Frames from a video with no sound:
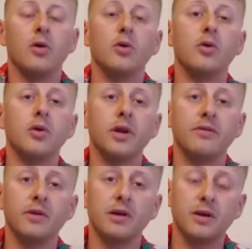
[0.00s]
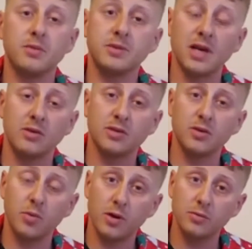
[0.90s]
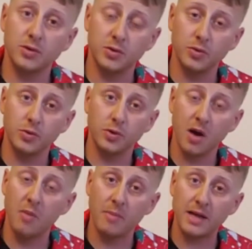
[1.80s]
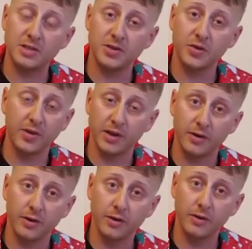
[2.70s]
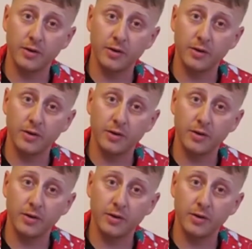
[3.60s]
Good evening, Cub Scouts, and welcome to Cubmaster Theatre,